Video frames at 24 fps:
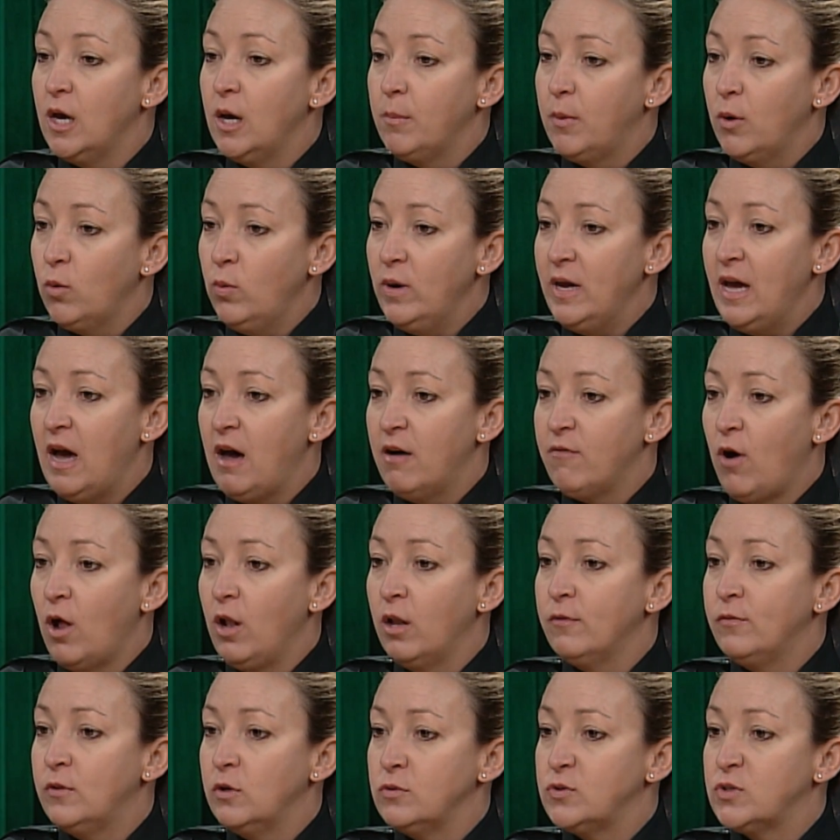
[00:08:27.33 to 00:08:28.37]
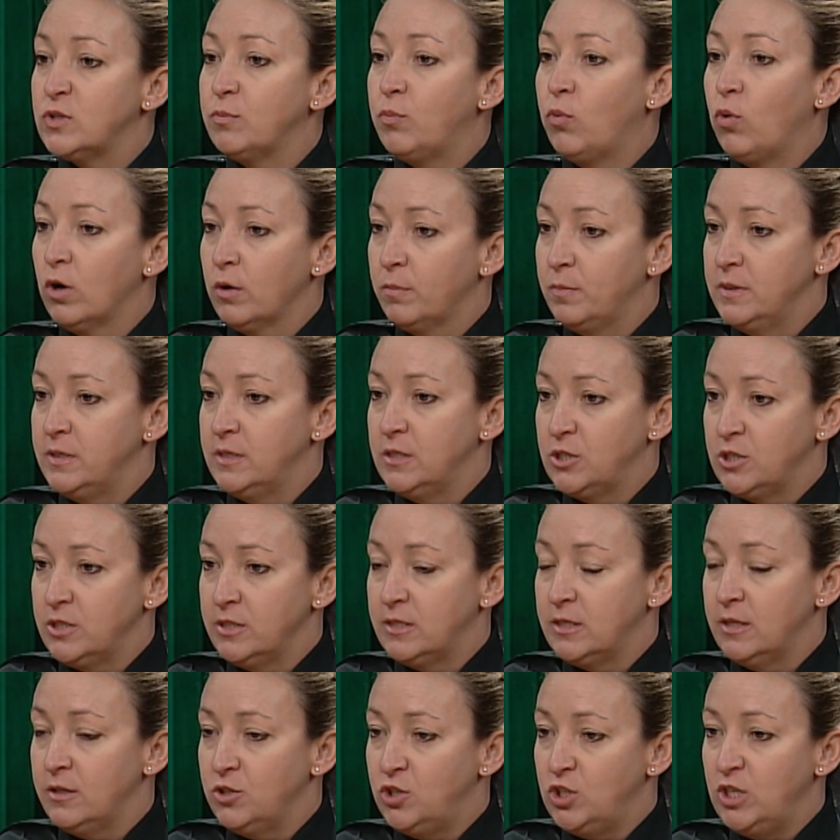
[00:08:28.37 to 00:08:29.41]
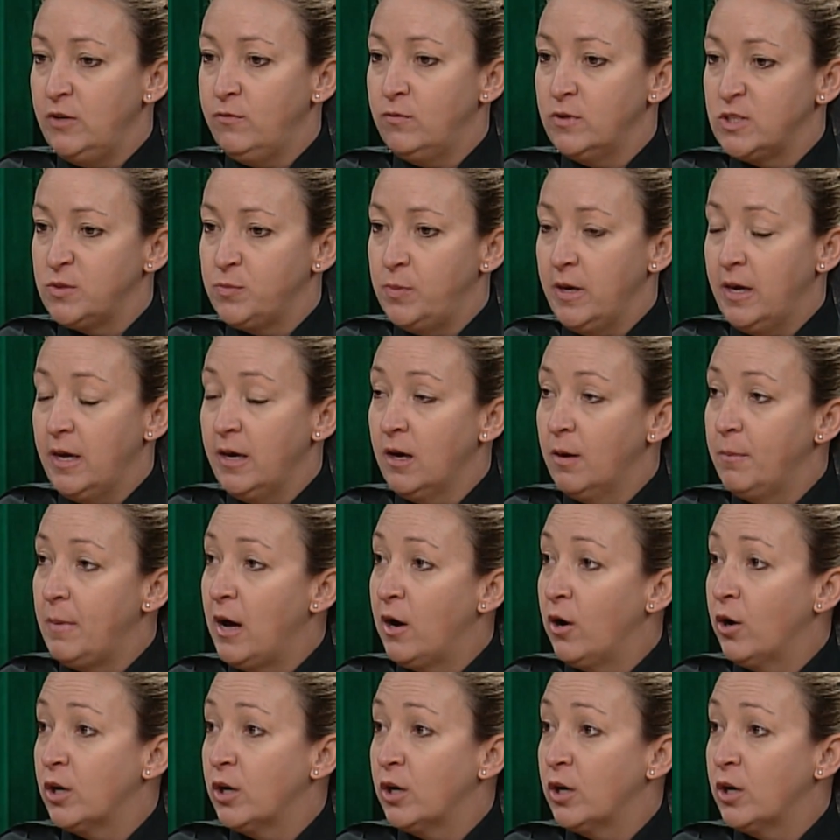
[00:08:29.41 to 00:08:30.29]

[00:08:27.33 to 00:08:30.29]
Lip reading: but we have all of those support positions that the chief was speaking about.